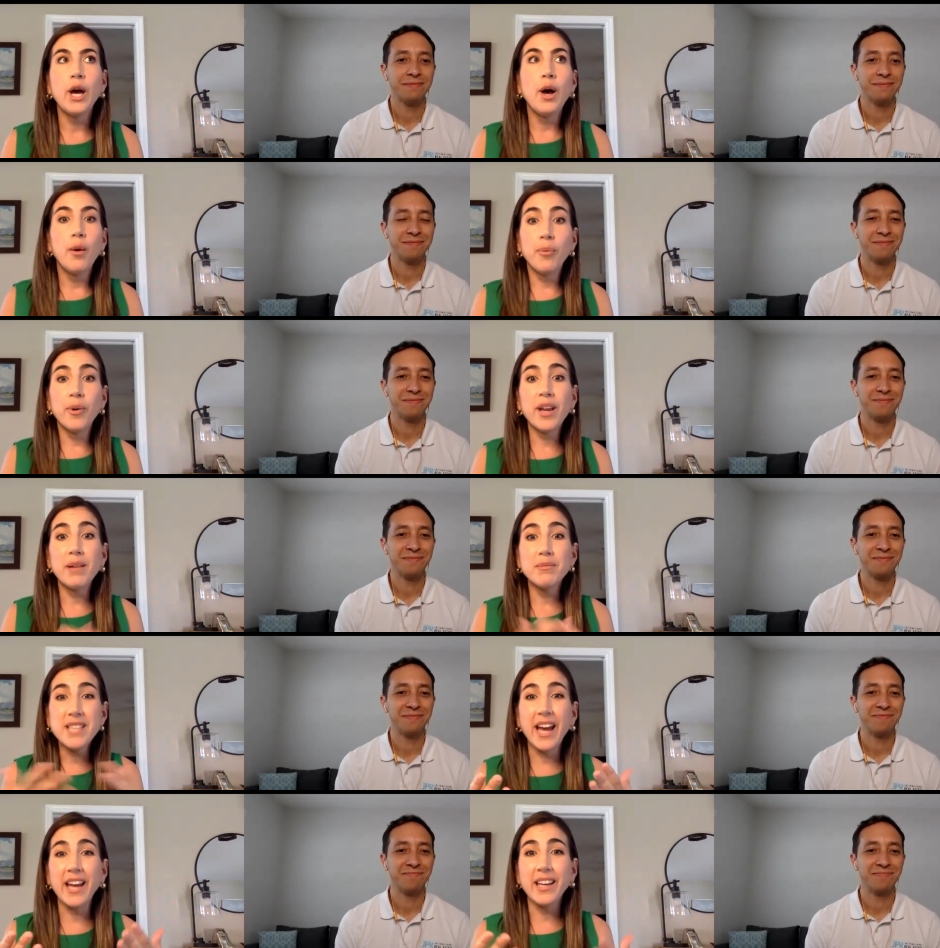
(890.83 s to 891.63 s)
Speaker 1: but I'm
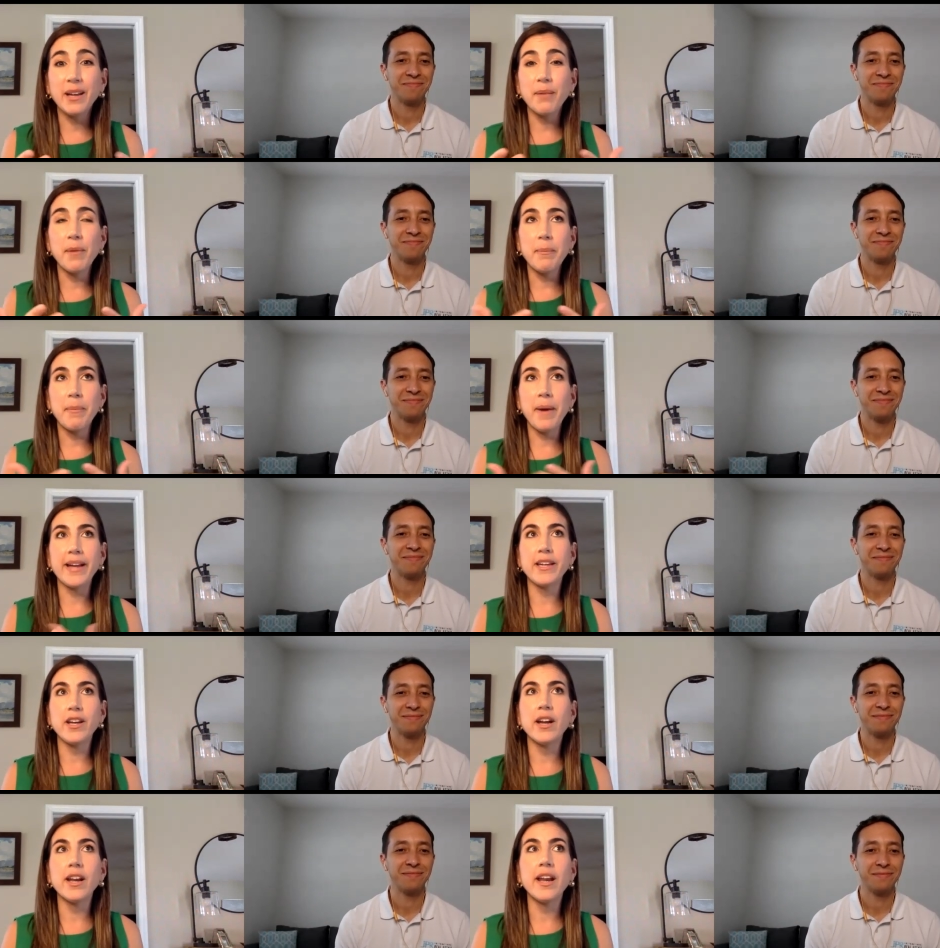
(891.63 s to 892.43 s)
tanning in my
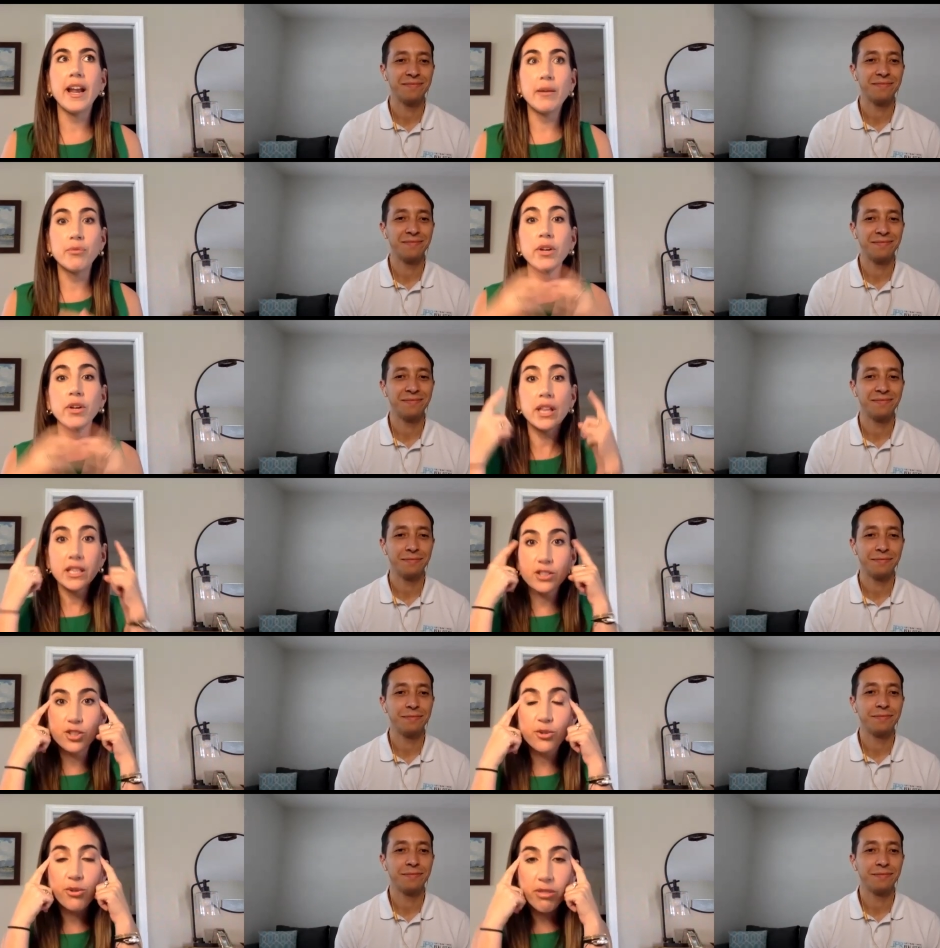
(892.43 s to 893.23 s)
backyard and I really
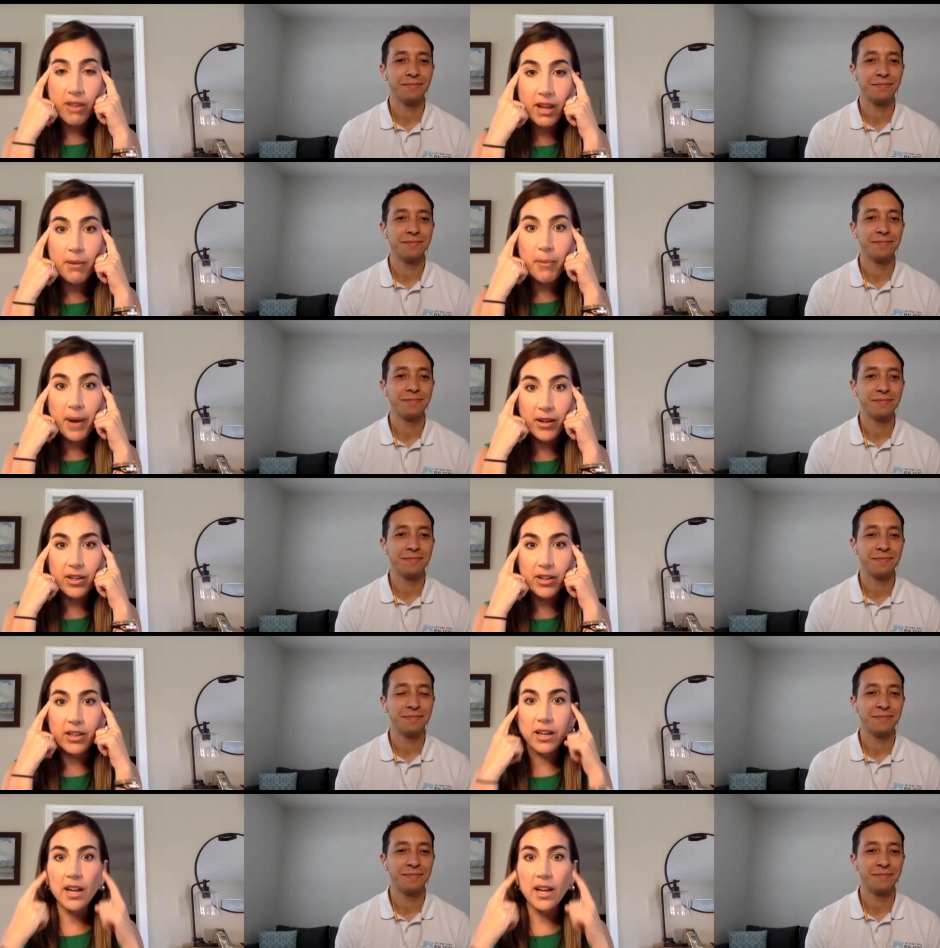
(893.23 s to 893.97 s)
do think about her.